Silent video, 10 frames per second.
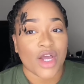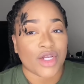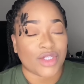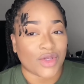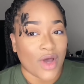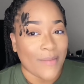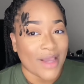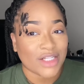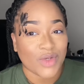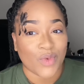So I'm
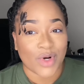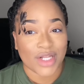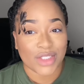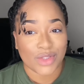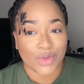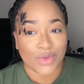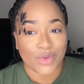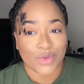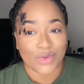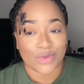actually wanting
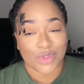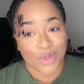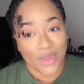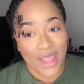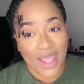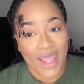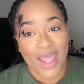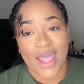to do that.